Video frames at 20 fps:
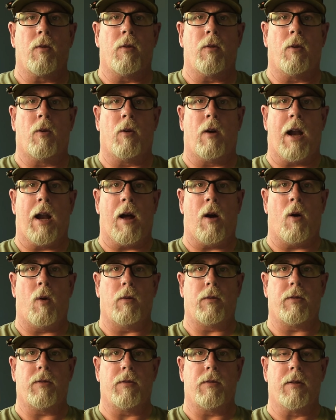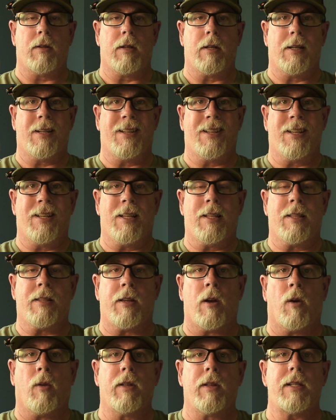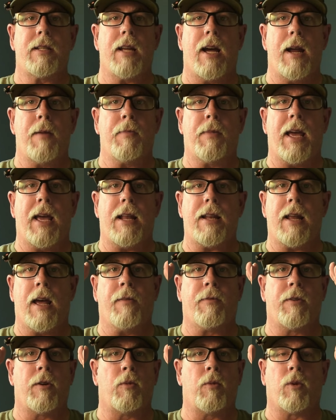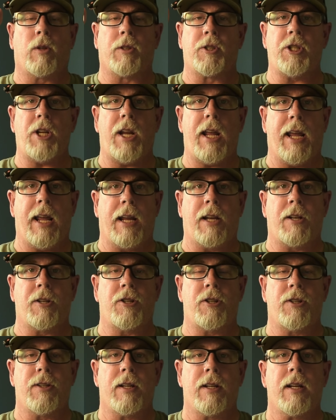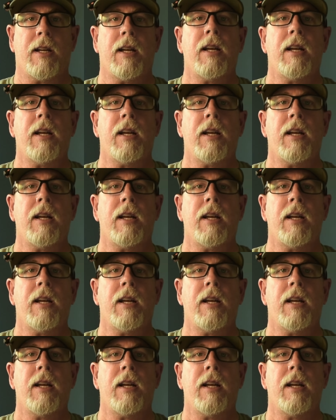or out. The only time that ever will change